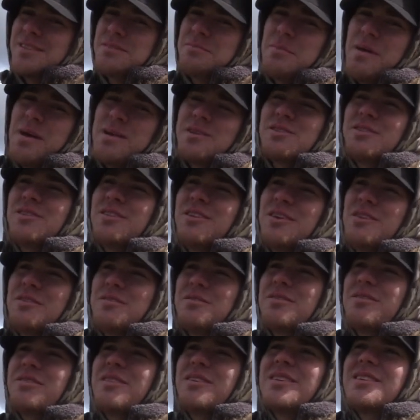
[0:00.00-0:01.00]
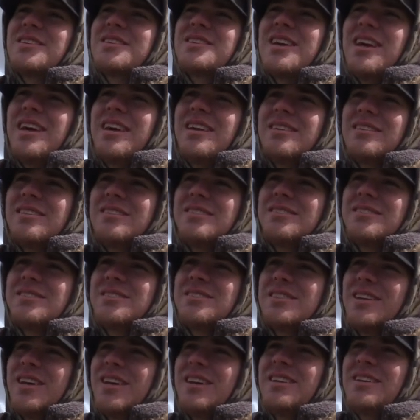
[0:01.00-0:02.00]
a special load for the channel, so
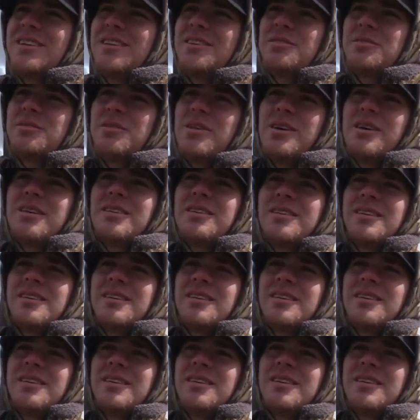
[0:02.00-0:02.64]
stay tuned.